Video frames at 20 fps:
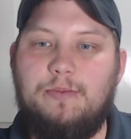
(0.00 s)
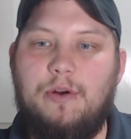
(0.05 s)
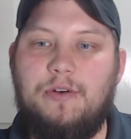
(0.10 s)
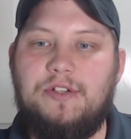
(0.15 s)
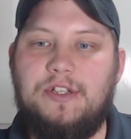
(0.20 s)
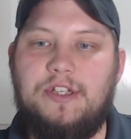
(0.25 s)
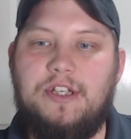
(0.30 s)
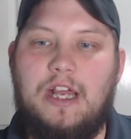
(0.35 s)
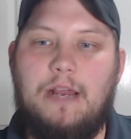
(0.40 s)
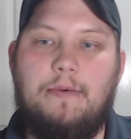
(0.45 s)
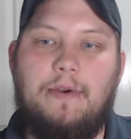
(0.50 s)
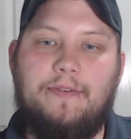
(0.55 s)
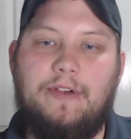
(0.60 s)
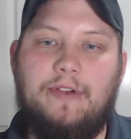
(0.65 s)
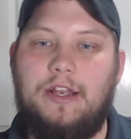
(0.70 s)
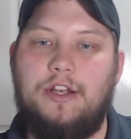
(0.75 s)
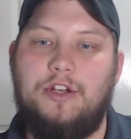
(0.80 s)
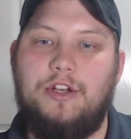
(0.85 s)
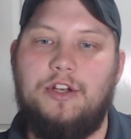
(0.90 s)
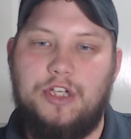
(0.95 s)
Most of the time I've
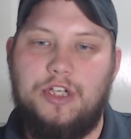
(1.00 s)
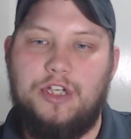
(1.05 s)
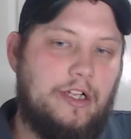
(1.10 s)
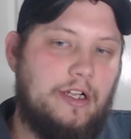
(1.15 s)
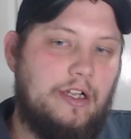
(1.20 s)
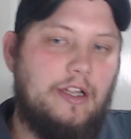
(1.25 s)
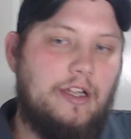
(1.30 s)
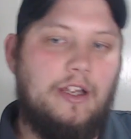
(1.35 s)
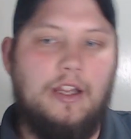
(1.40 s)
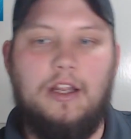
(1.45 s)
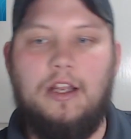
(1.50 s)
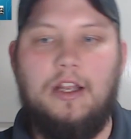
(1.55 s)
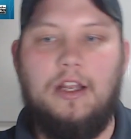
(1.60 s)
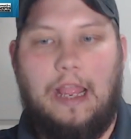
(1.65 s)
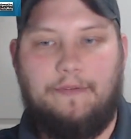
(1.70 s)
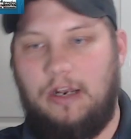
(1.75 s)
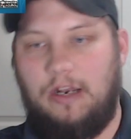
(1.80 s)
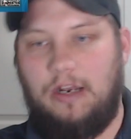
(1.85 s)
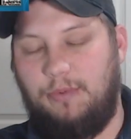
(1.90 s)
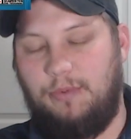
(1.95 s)
got an agenda.
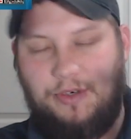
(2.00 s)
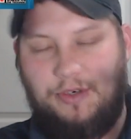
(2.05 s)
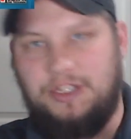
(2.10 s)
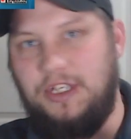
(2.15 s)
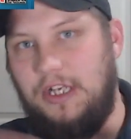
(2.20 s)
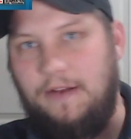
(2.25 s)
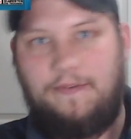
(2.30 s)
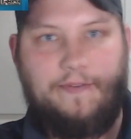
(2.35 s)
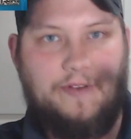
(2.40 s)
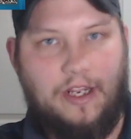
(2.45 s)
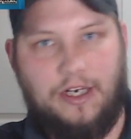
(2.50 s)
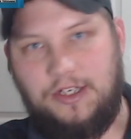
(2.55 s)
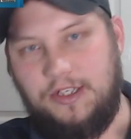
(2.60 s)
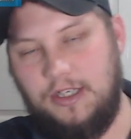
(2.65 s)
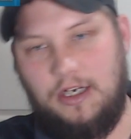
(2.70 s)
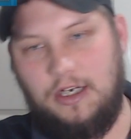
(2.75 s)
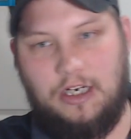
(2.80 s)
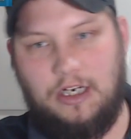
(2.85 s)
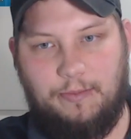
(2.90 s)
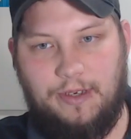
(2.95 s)
I've got a bunch of stuff I've got to
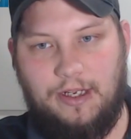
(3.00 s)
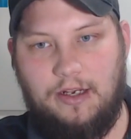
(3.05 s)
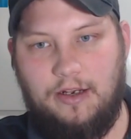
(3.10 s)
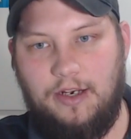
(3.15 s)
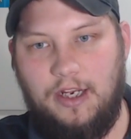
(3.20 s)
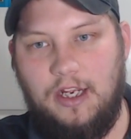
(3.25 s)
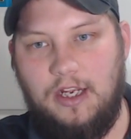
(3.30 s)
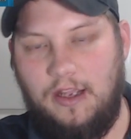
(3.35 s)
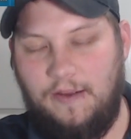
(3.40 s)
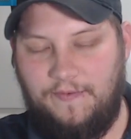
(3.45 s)
talk about,